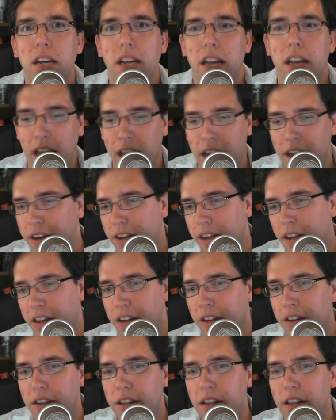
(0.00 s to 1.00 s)
and
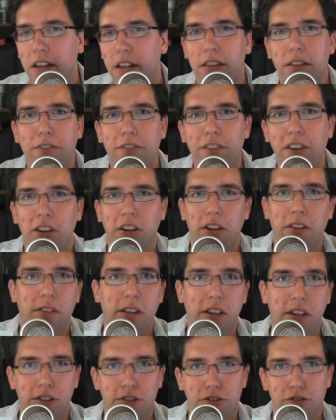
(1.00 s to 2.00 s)
the feel of the
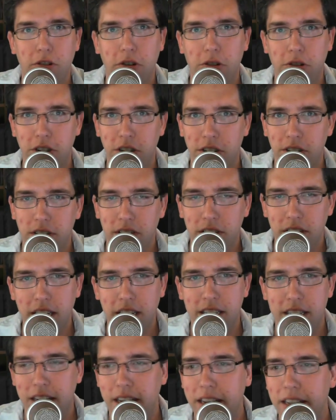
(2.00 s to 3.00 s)
controller,
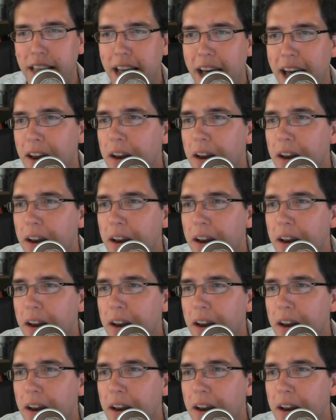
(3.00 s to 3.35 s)
things like that.